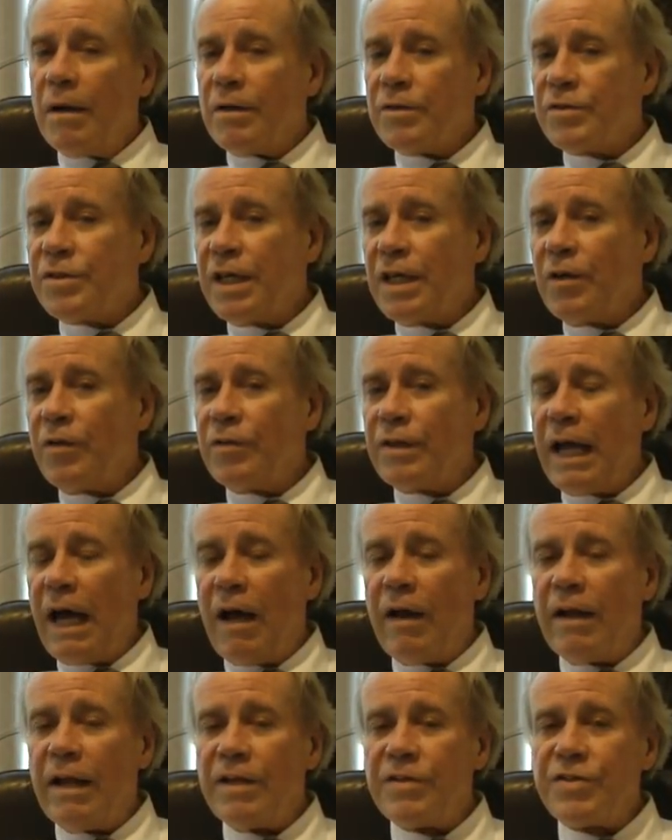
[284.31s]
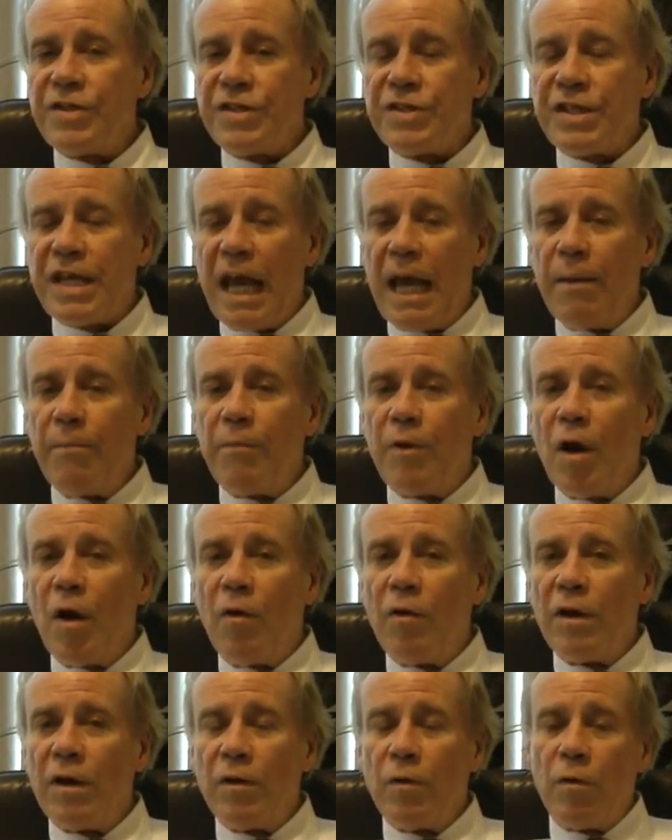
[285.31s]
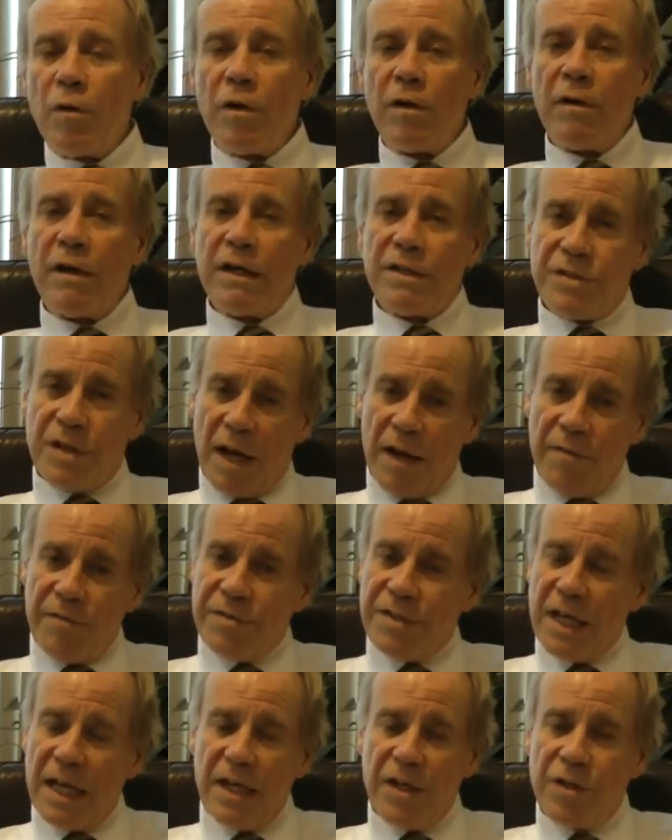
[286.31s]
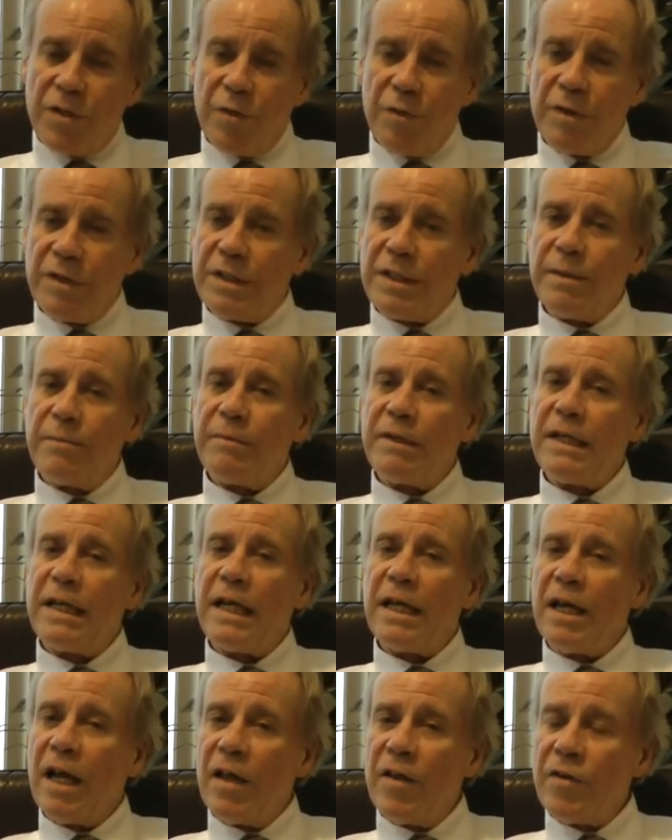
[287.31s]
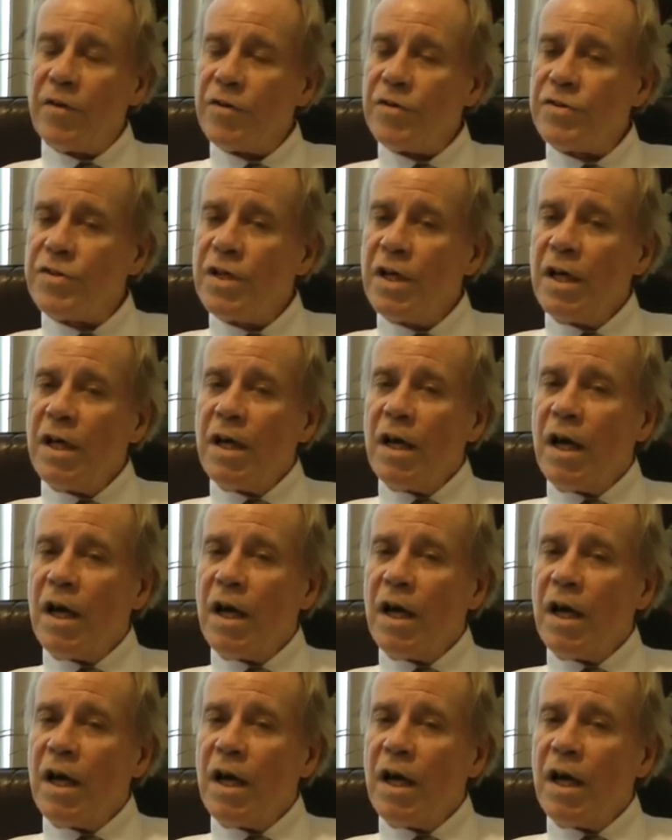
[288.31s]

singled out as a scapegoat in order, as I have said, to intimidate others